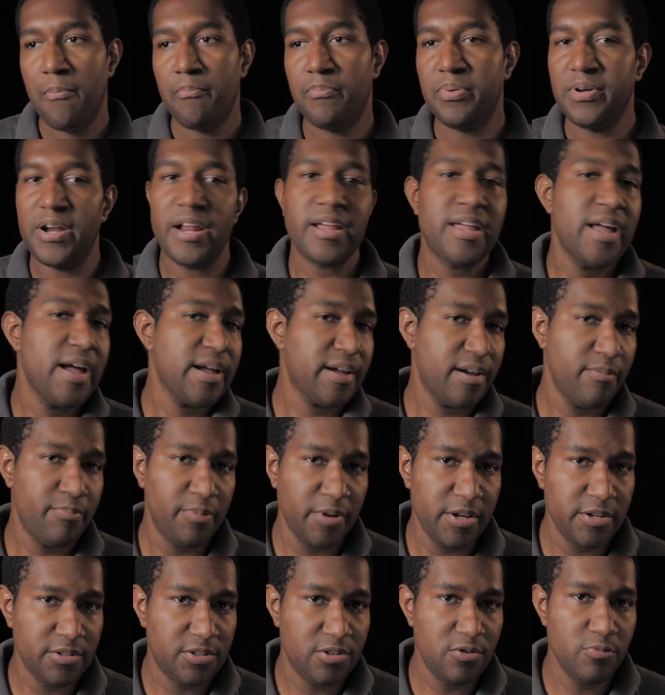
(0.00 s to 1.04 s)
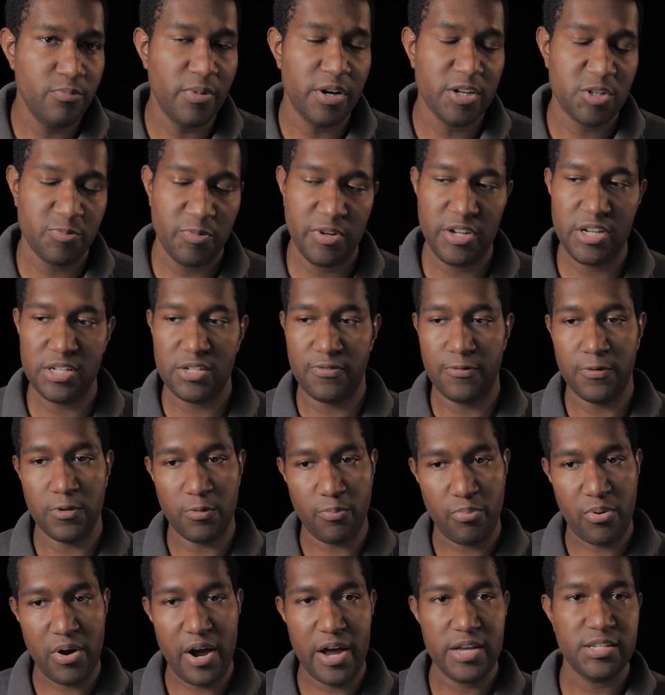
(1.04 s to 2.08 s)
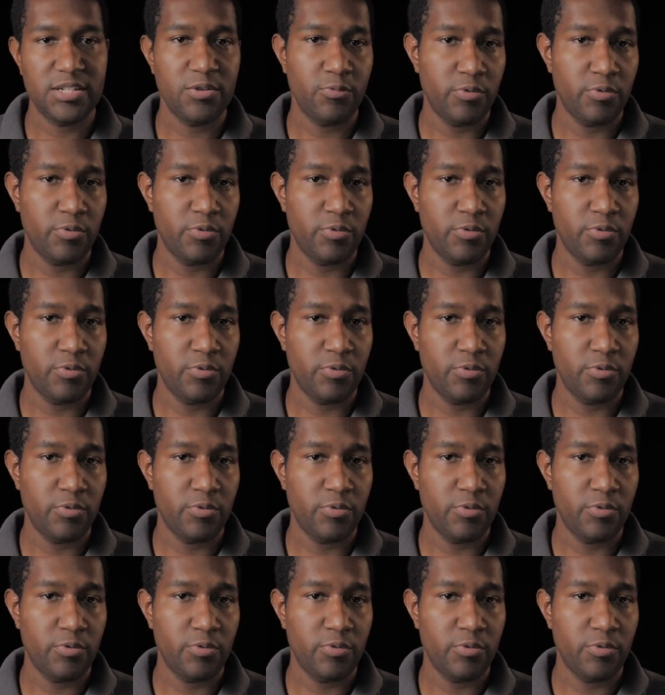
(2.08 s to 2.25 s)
But I can't complain too much because for the price